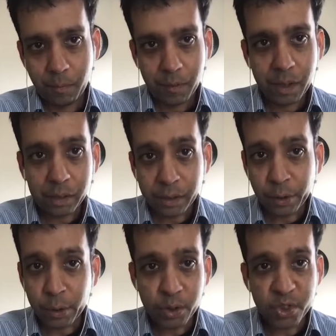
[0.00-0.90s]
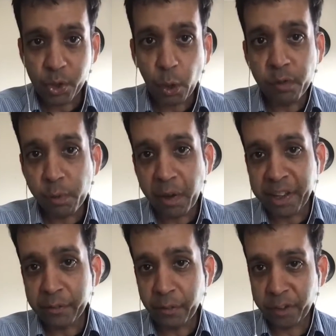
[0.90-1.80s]
includes
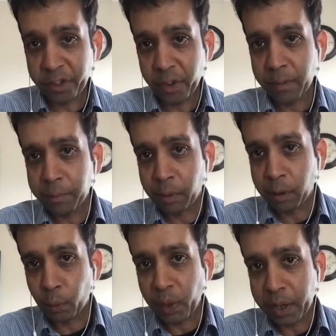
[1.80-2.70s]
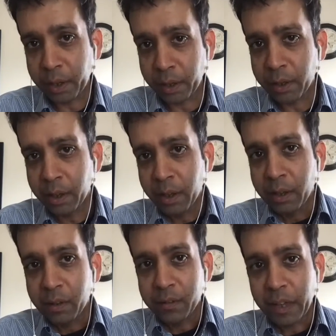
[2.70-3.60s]
Novomind, for example, where
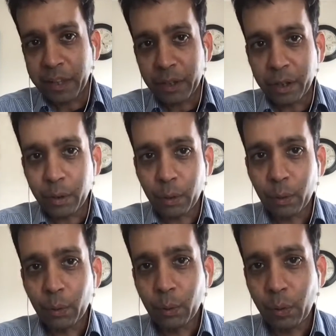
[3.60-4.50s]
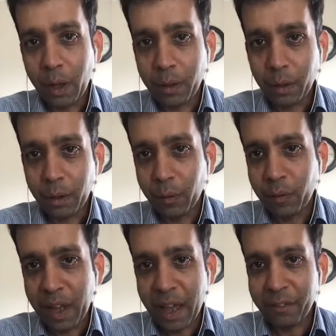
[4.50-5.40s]

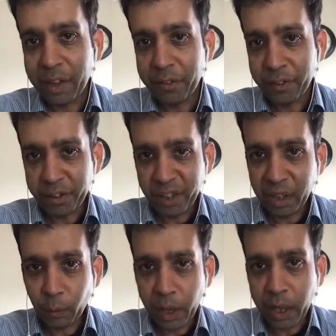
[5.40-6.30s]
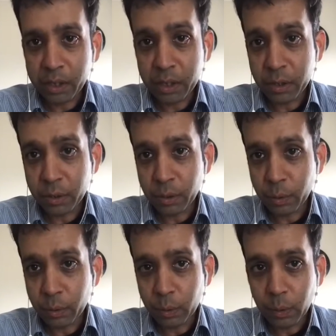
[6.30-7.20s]
we have an interesting way
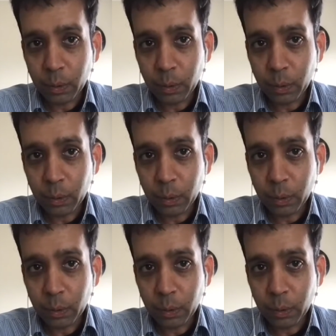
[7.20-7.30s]
to